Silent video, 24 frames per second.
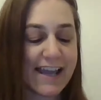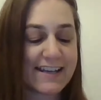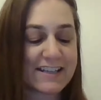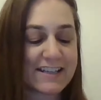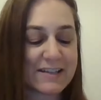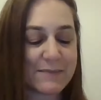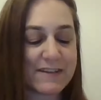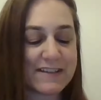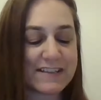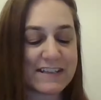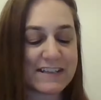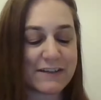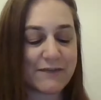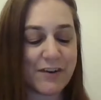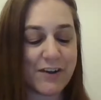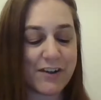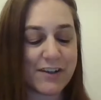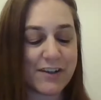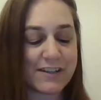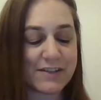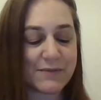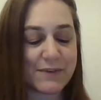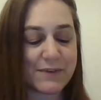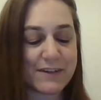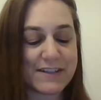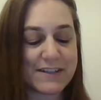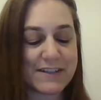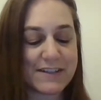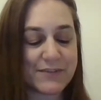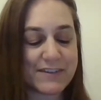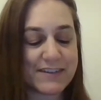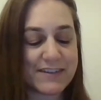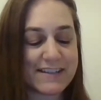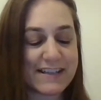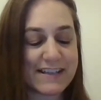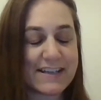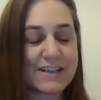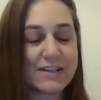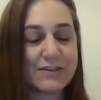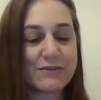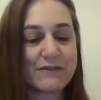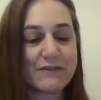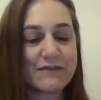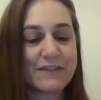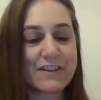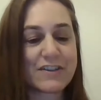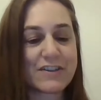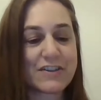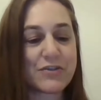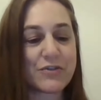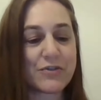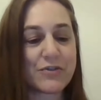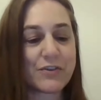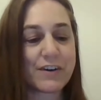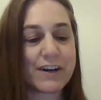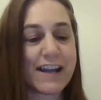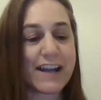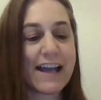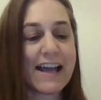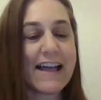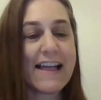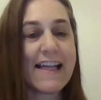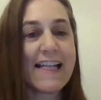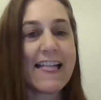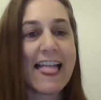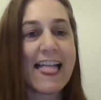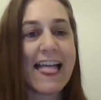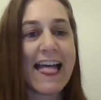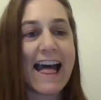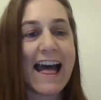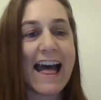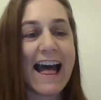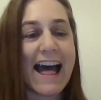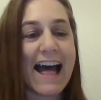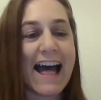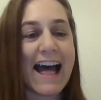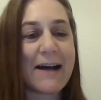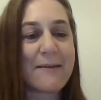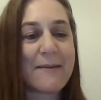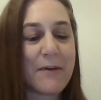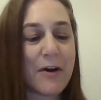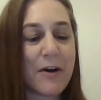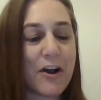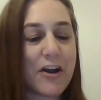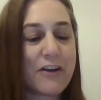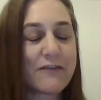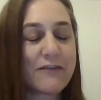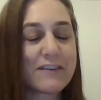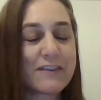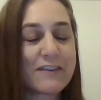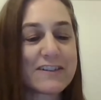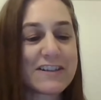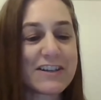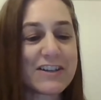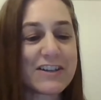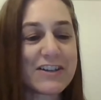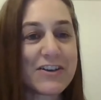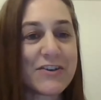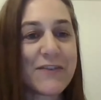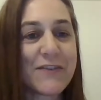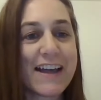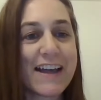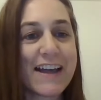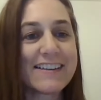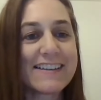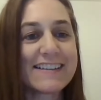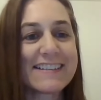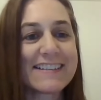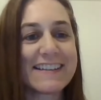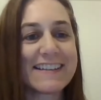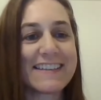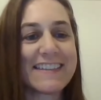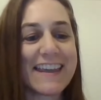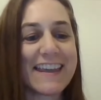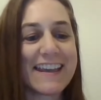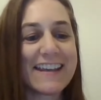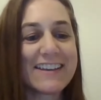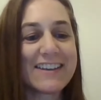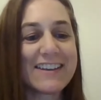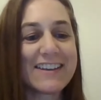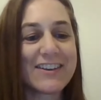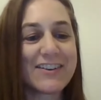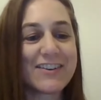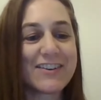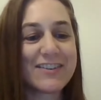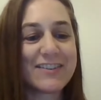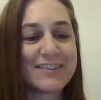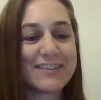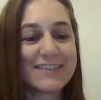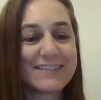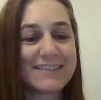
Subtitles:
and Domestic Violence Resource Centre of Victoria. Over to you, Alison. Thank you.